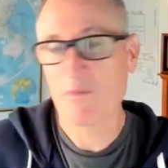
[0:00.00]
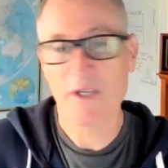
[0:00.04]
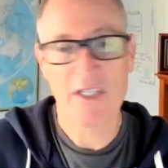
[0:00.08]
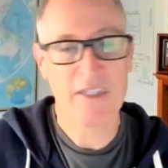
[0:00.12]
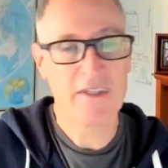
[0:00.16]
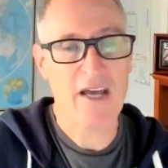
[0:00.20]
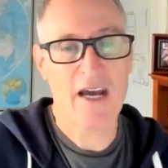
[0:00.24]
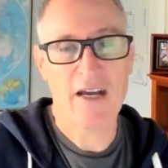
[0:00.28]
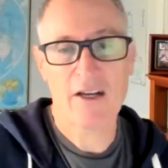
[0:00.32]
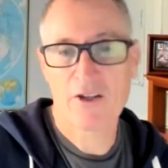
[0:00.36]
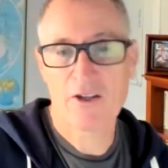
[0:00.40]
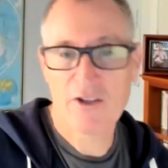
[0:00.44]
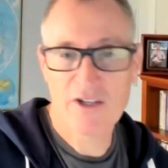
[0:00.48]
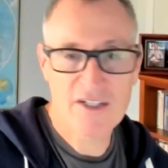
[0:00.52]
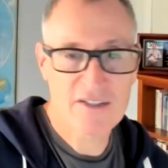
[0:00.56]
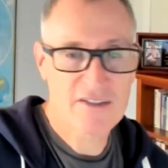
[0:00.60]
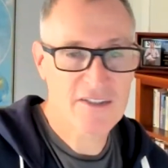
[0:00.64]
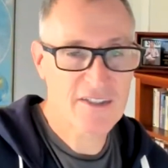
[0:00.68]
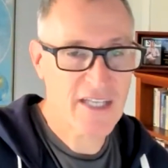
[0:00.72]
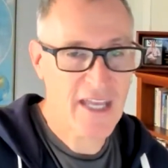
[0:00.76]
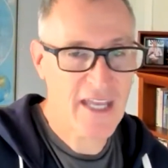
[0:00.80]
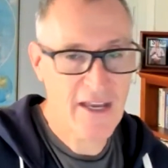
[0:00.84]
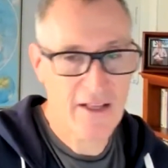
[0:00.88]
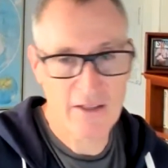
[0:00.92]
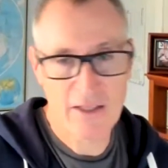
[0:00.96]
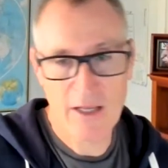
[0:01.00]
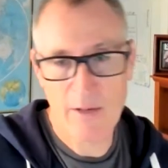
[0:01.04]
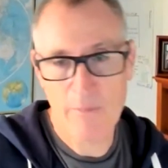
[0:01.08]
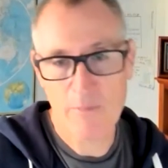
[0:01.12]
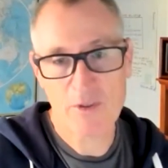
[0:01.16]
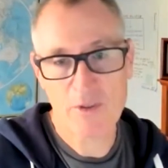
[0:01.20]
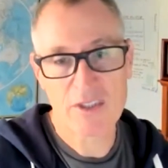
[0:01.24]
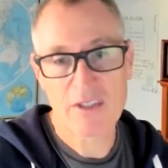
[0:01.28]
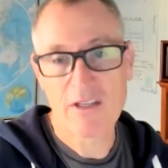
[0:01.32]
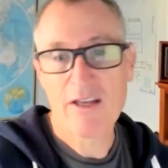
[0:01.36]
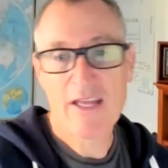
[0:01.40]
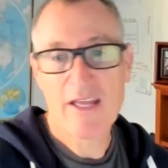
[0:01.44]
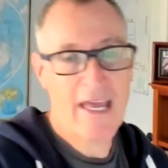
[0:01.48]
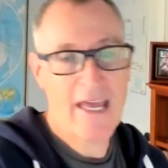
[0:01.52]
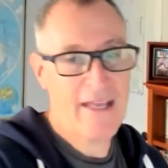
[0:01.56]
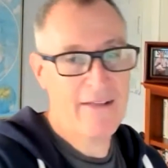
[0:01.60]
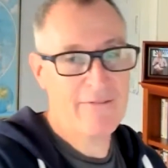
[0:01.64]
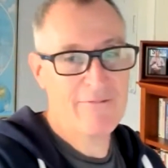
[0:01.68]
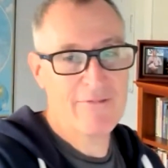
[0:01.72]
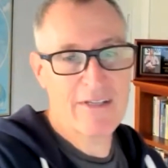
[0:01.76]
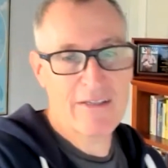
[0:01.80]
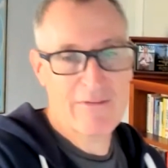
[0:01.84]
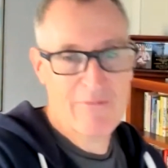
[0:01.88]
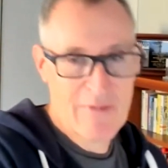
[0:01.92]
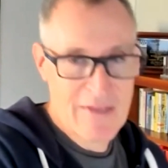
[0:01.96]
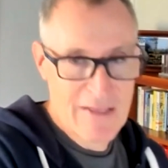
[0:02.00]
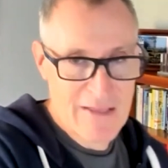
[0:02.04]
but not good at scale ups, and